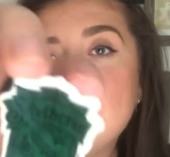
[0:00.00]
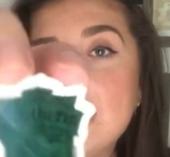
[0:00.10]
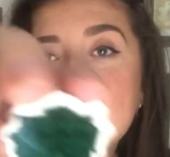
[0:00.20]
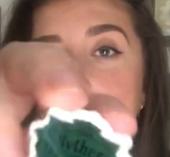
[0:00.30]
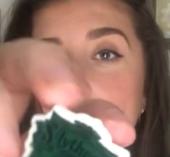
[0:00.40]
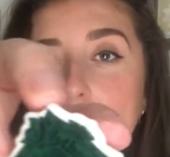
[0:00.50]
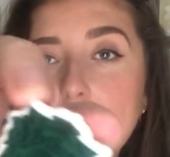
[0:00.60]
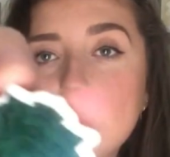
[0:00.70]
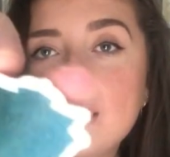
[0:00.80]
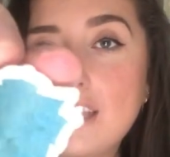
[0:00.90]
Is
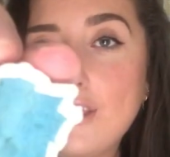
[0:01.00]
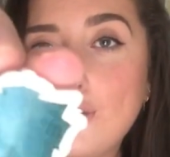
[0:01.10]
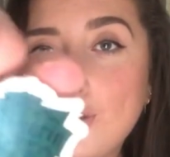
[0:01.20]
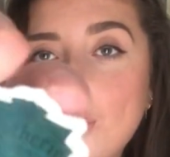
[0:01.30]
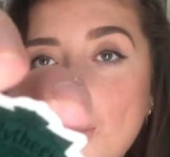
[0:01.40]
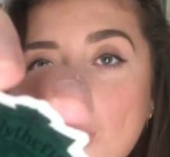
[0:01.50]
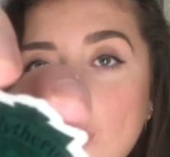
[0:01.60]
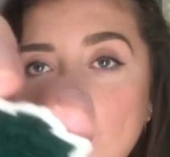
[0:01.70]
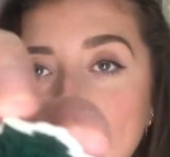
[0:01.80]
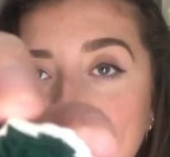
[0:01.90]
the Slytherin
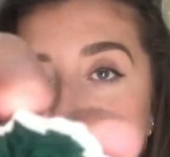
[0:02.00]
one.